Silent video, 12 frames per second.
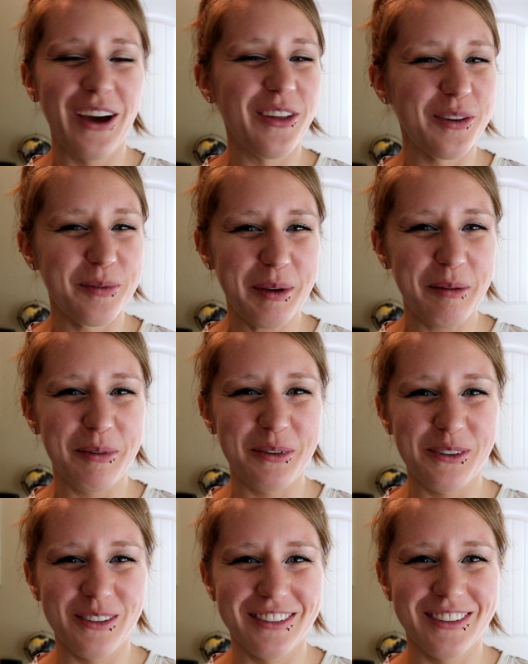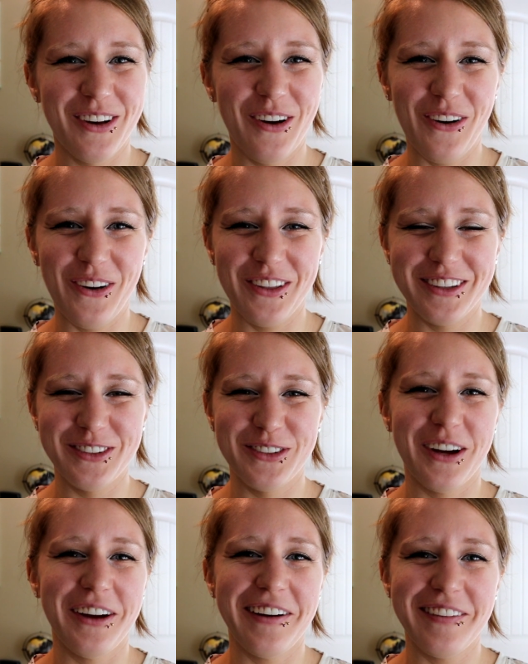other people's haul and
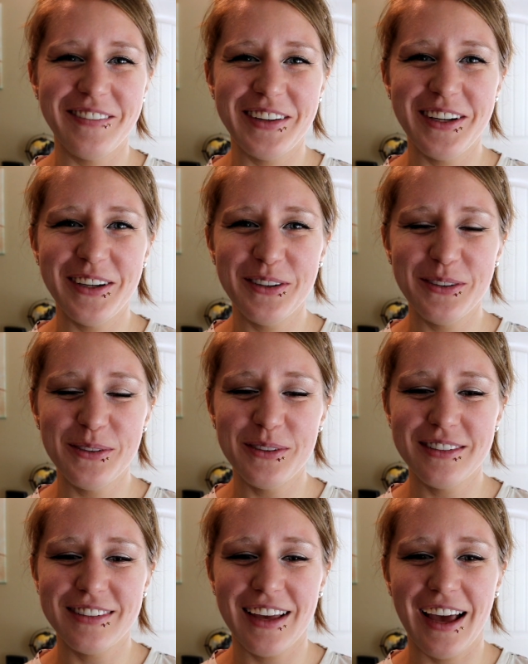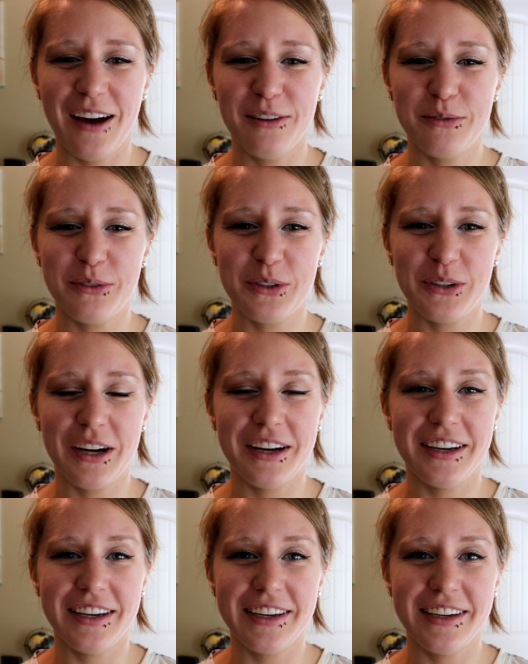try on videos after
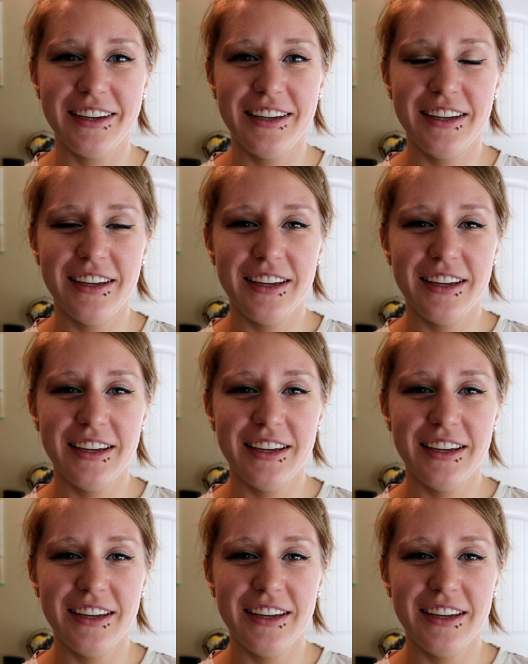I